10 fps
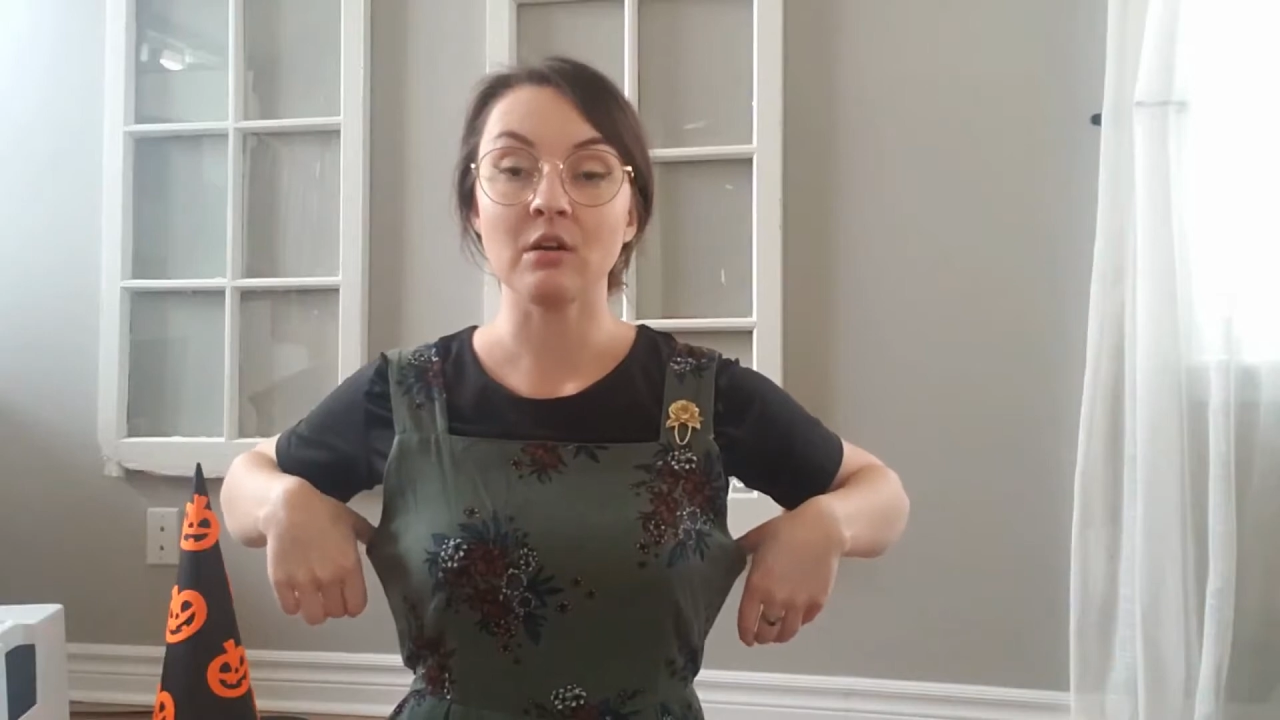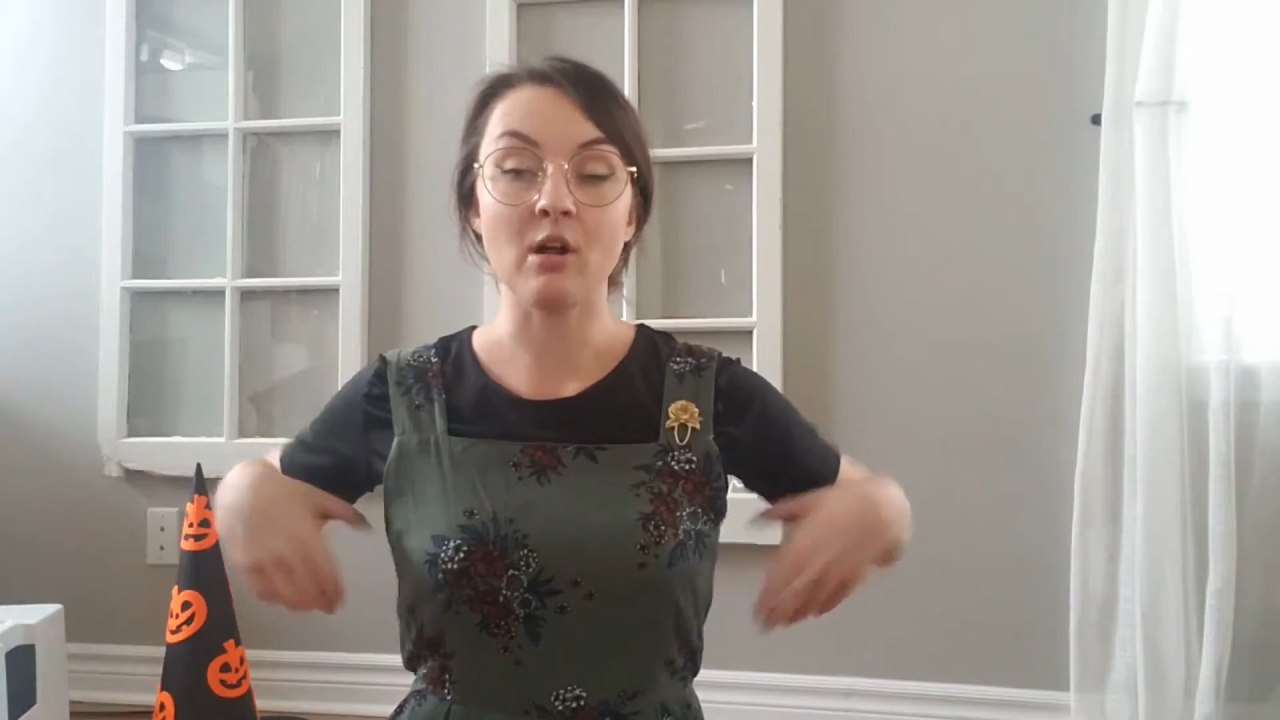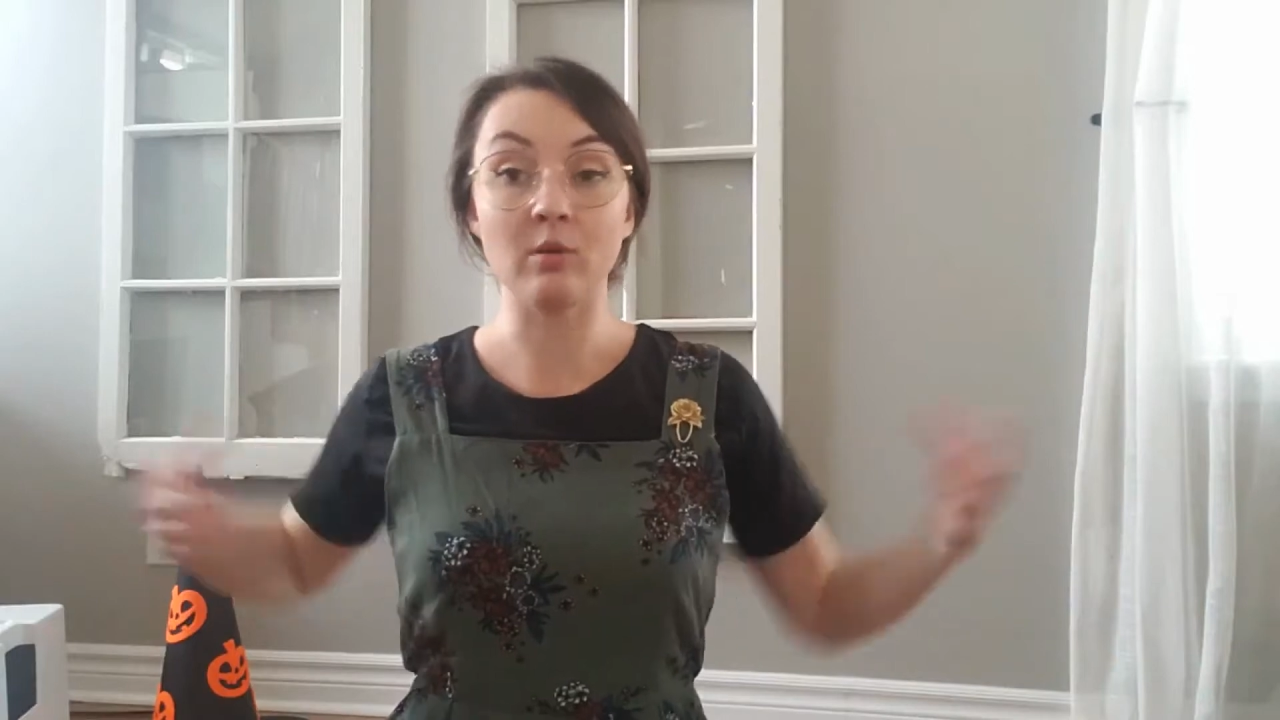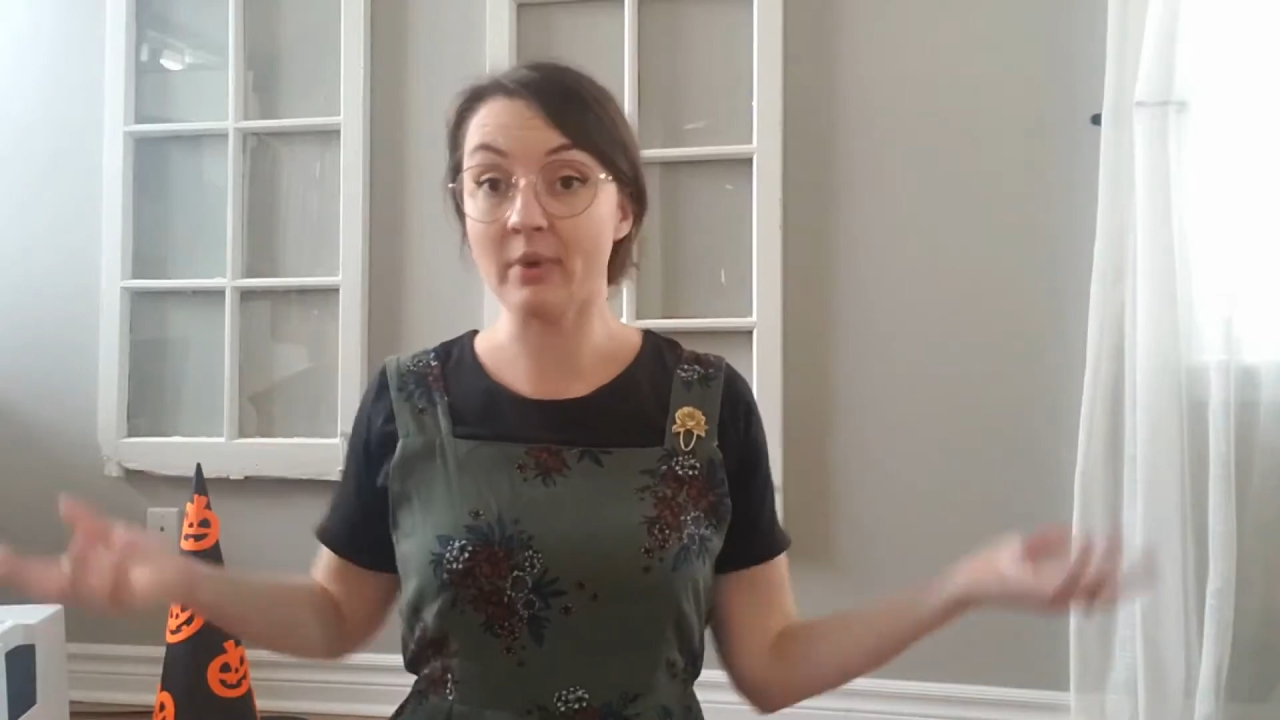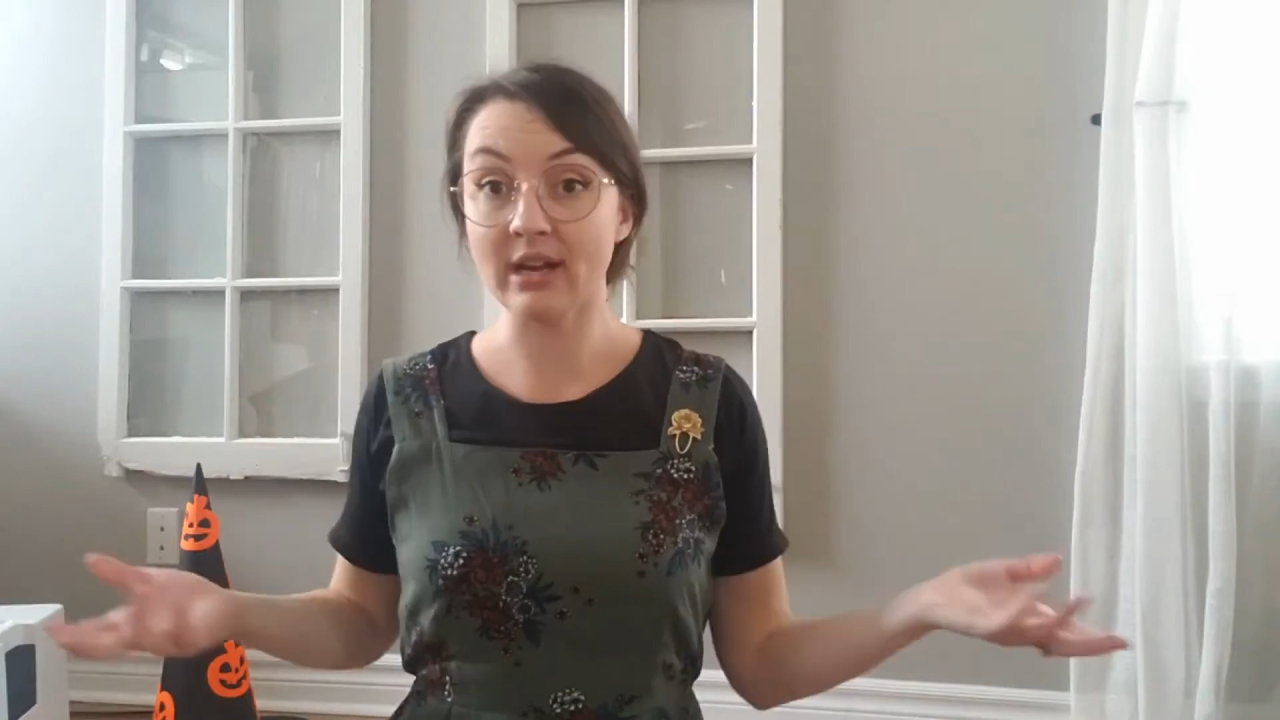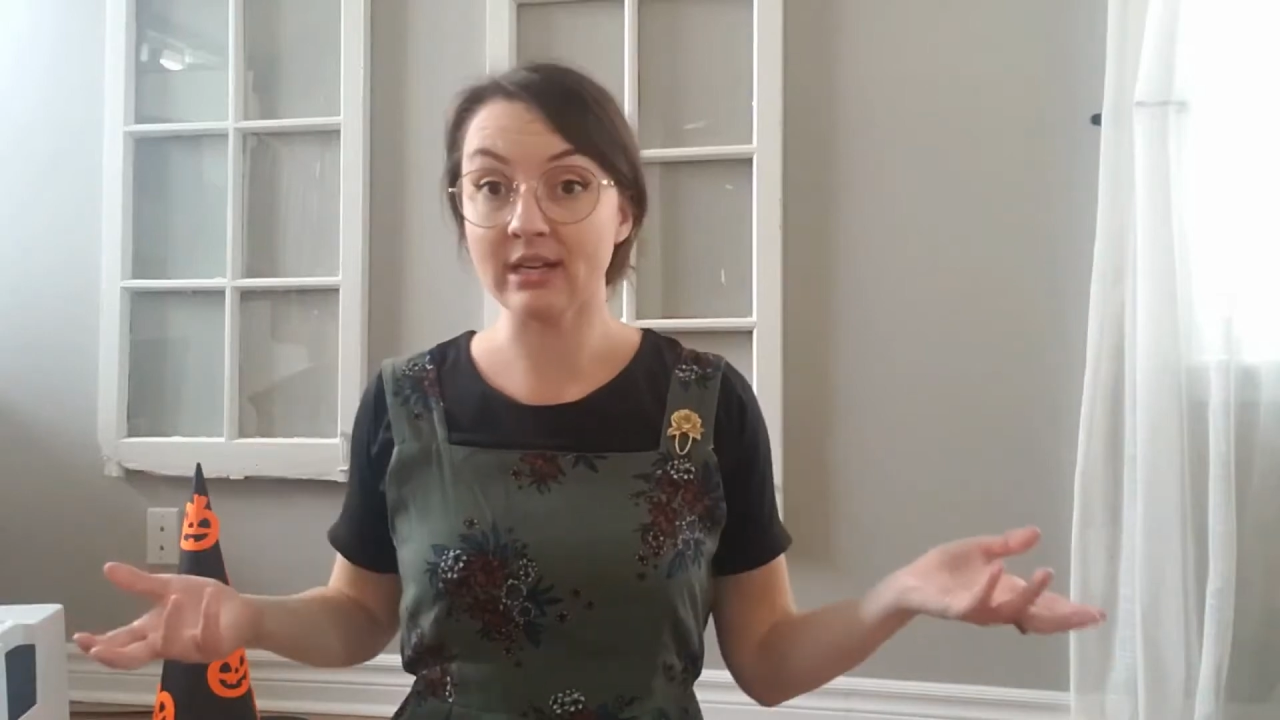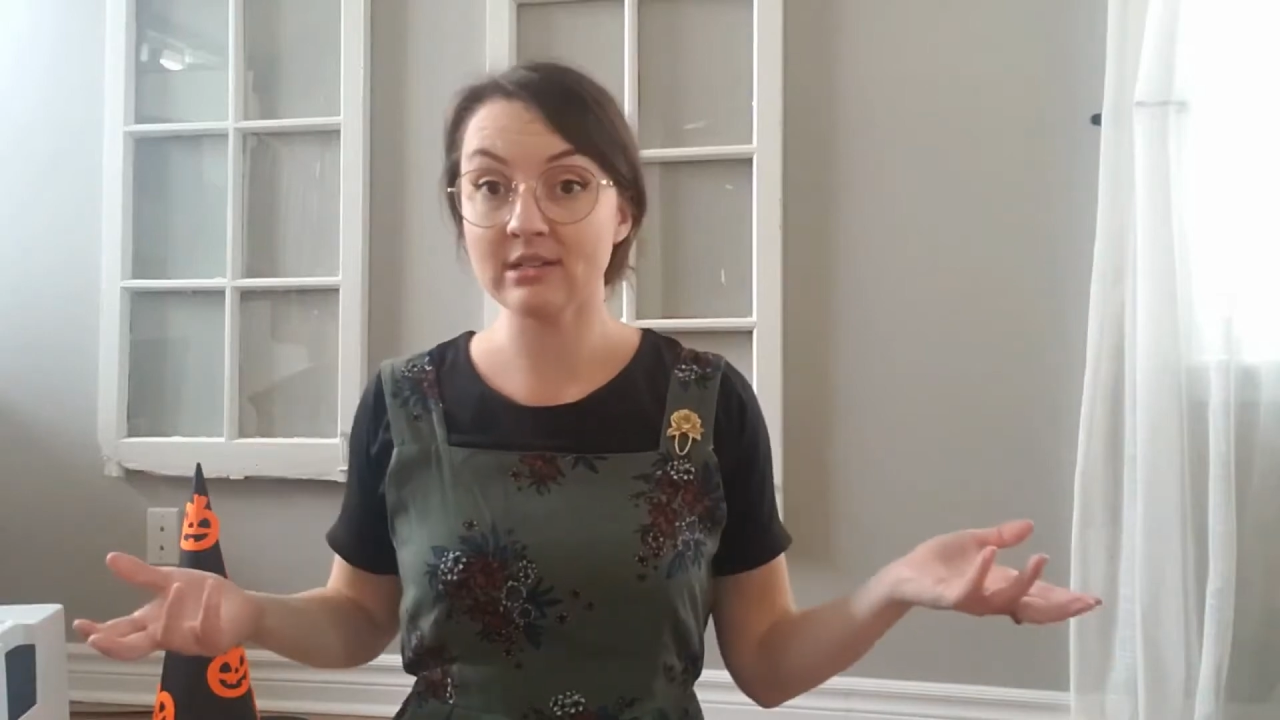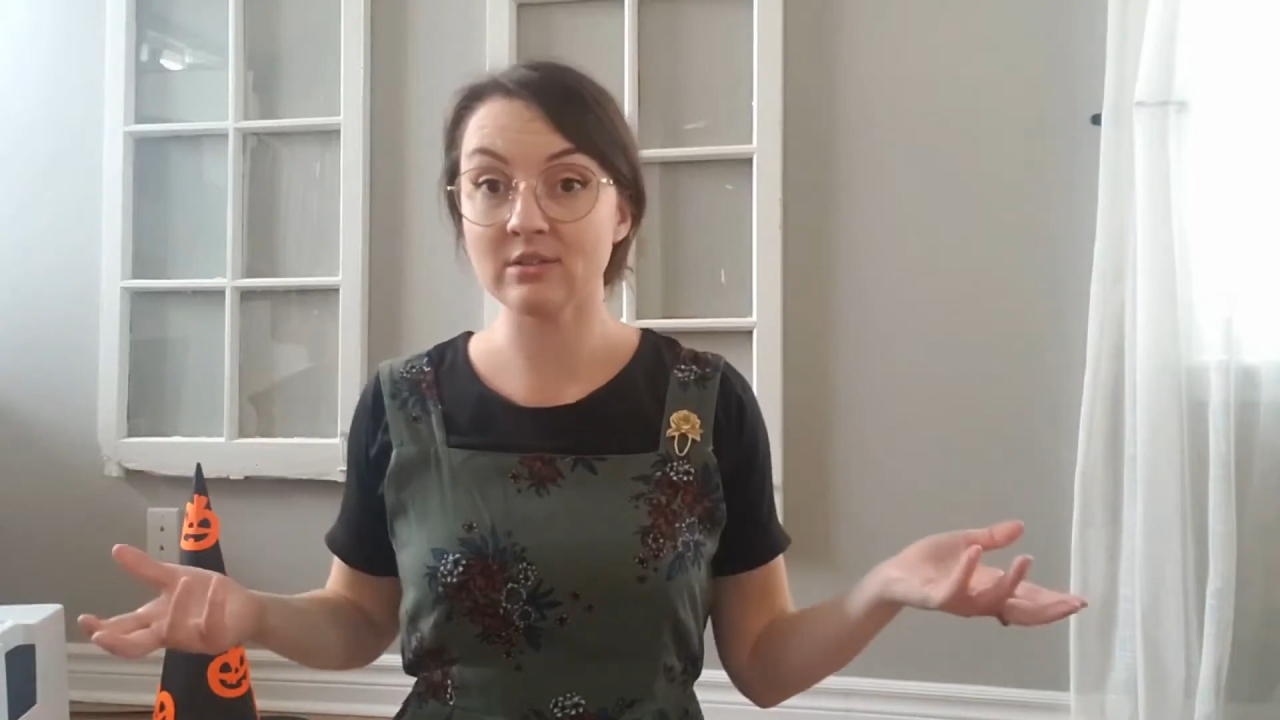already.